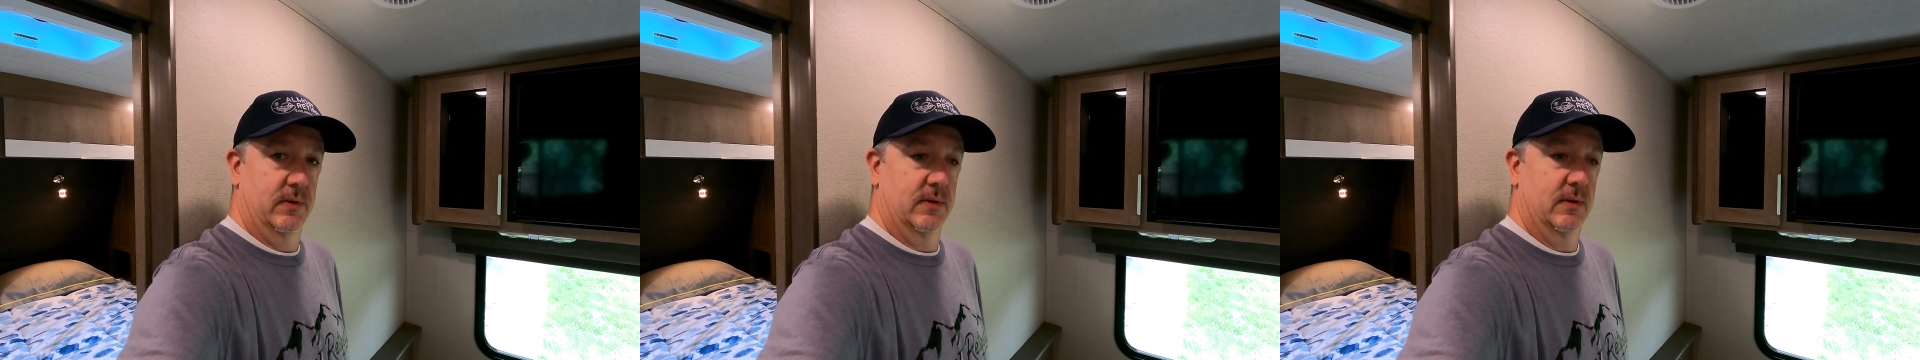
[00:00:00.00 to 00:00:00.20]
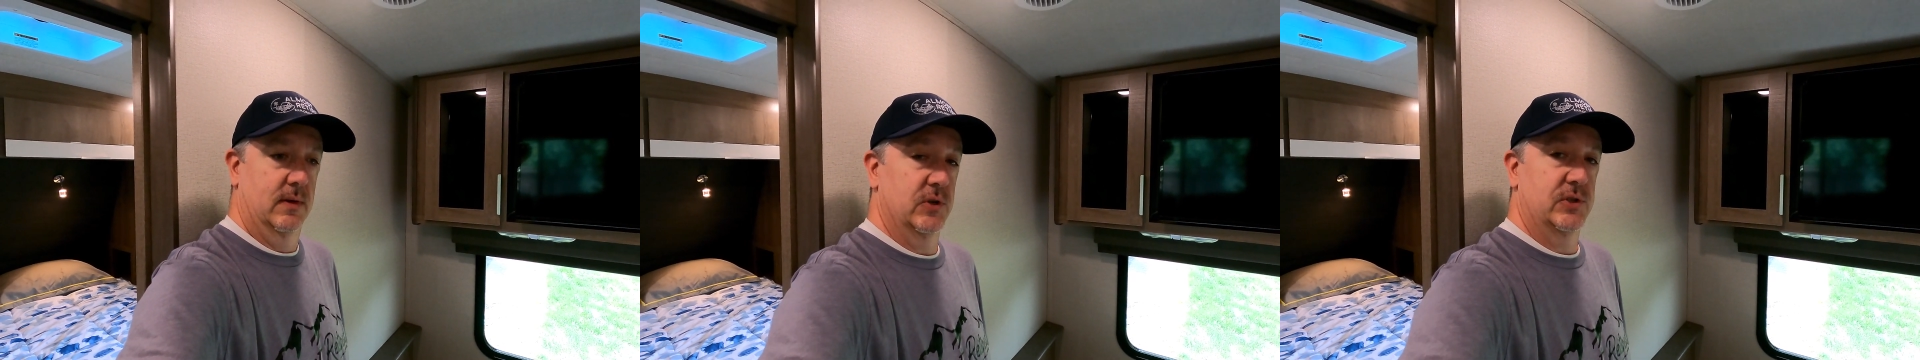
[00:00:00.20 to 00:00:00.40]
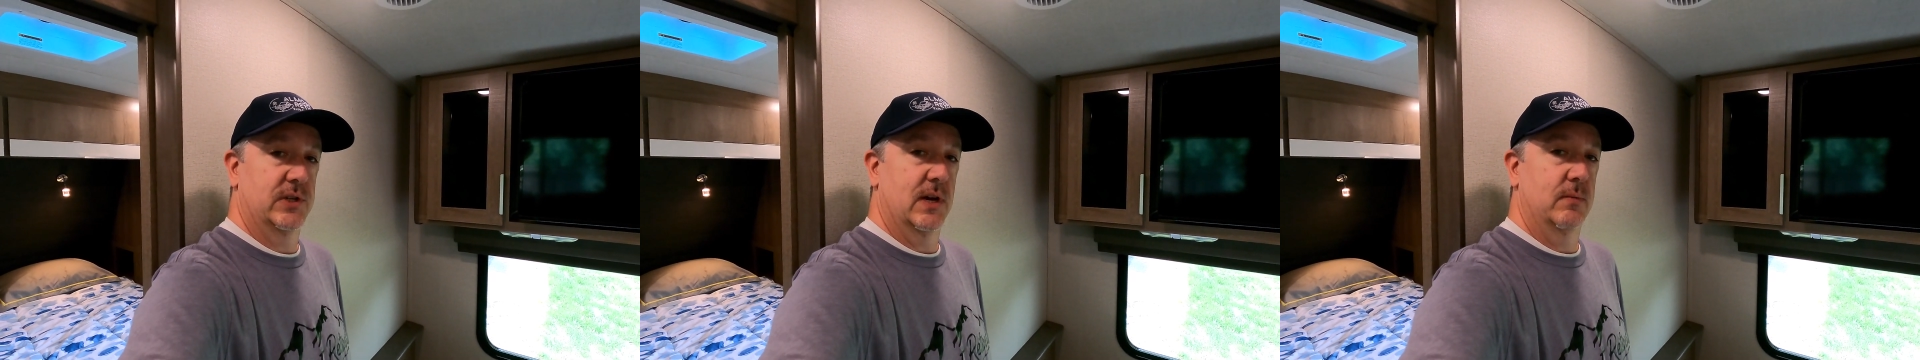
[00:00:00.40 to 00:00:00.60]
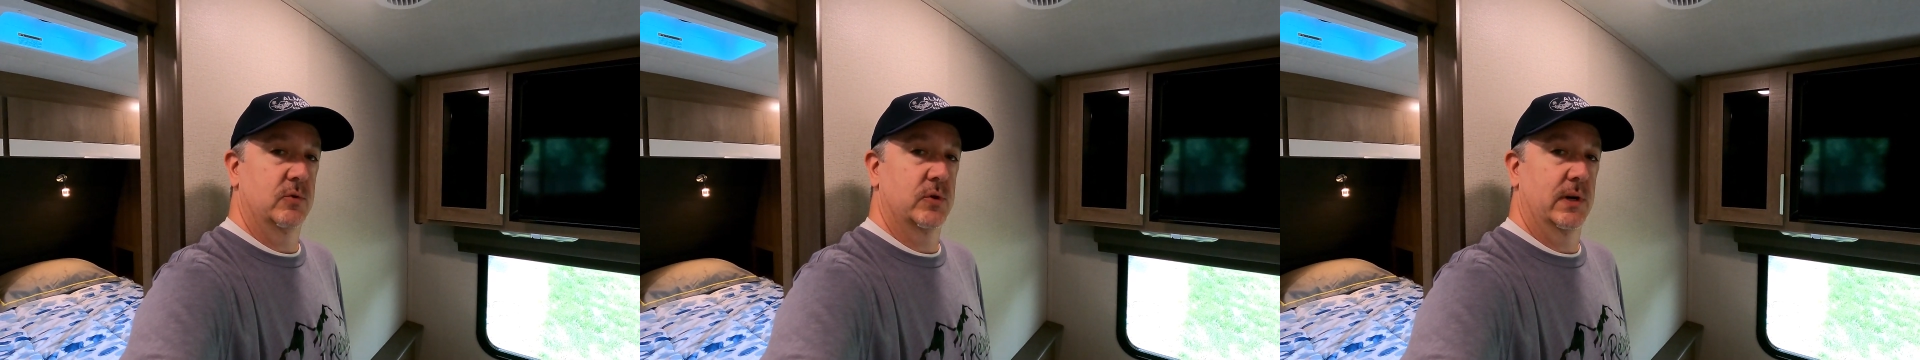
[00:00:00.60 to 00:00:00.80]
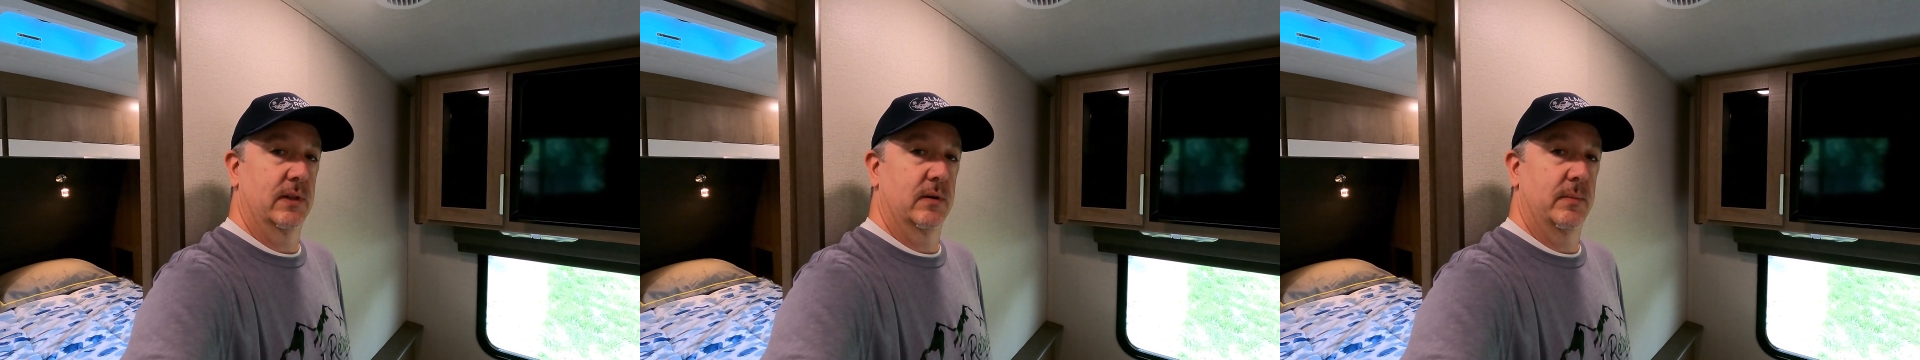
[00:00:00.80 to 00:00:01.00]
first-time
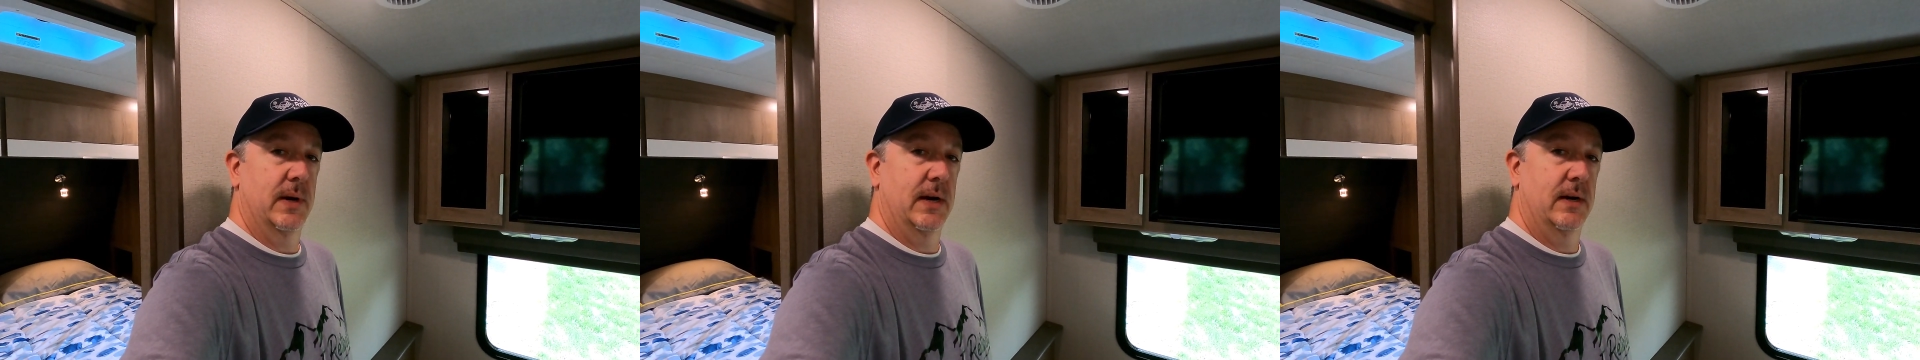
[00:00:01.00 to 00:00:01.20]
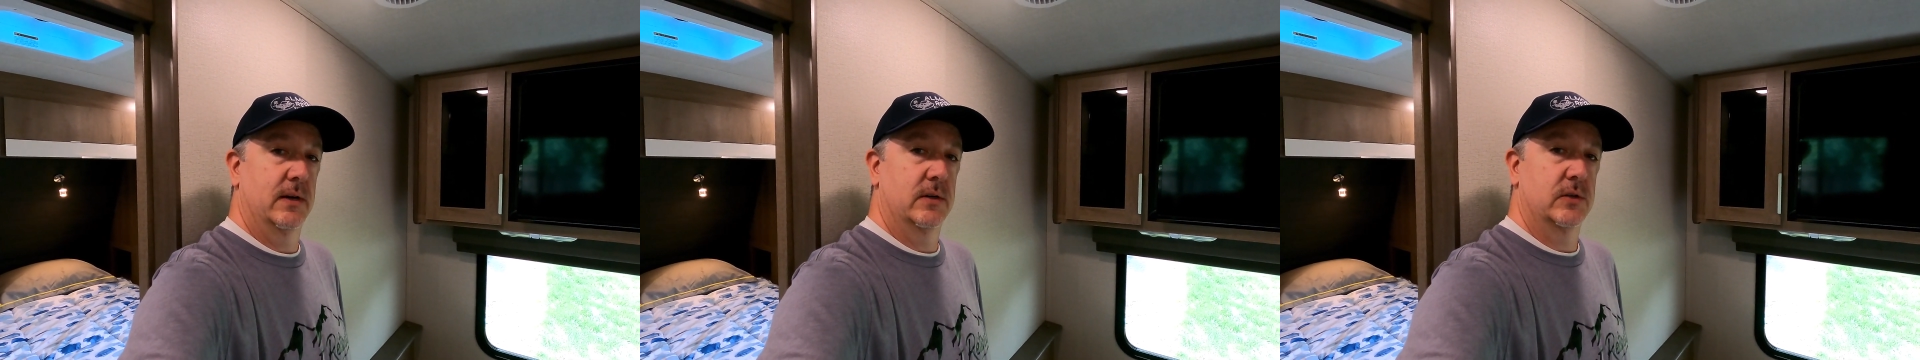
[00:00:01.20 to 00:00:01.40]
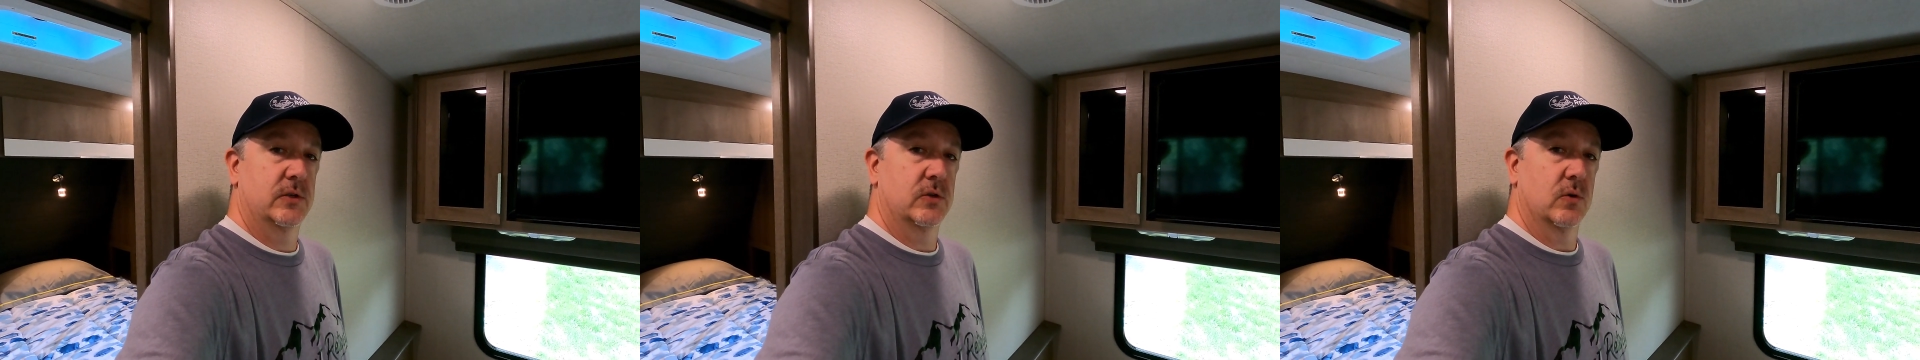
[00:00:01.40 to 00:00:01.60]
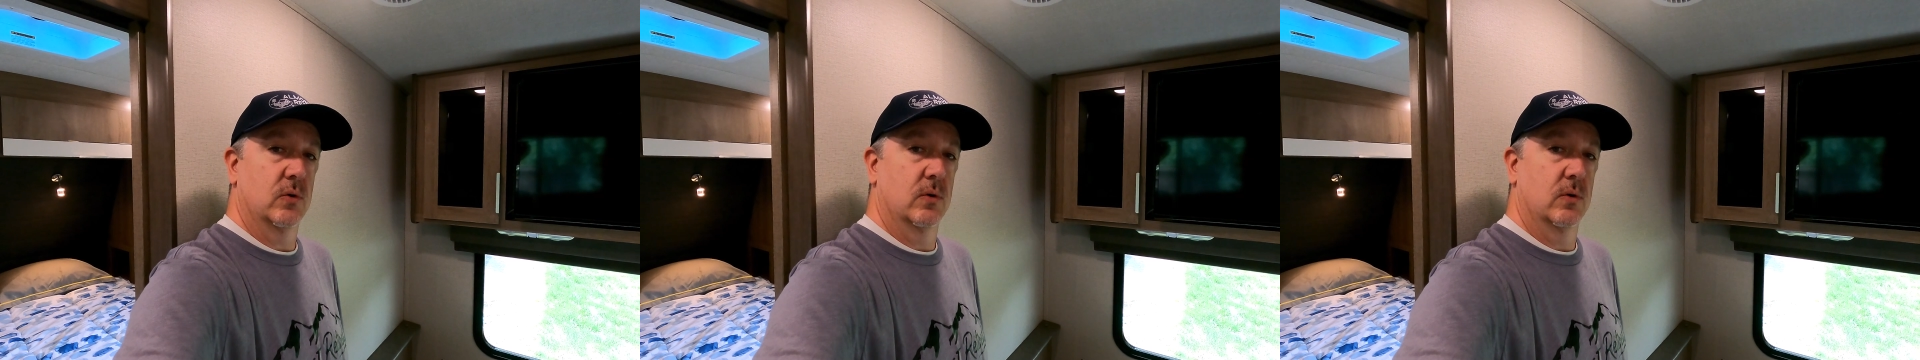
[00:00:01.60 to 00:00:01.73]
trailer buyers,